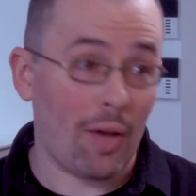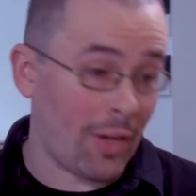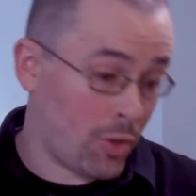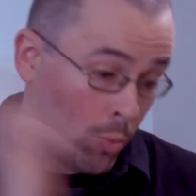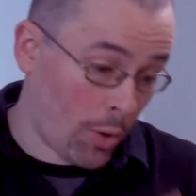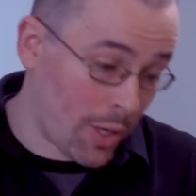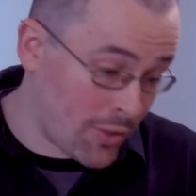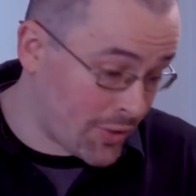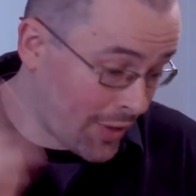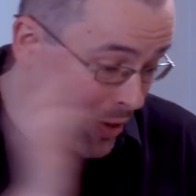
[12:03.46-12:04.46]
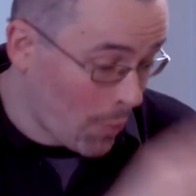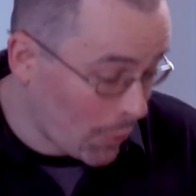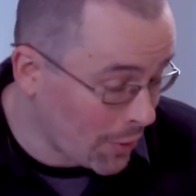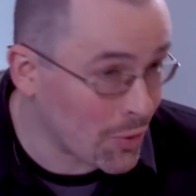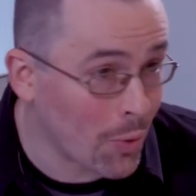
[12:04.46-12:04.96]
I've got two more questions because I know
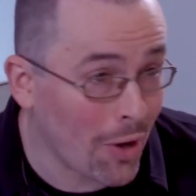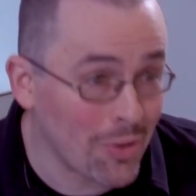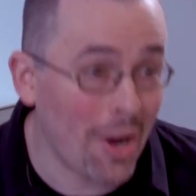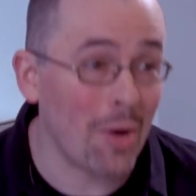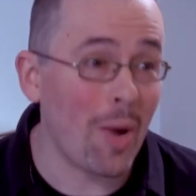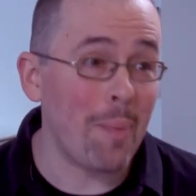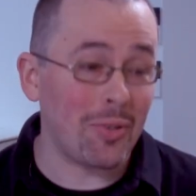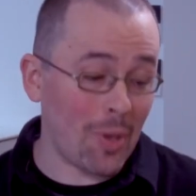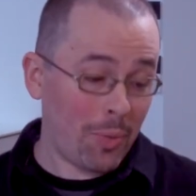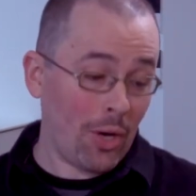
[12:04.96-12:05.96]
they're trying to wrap us up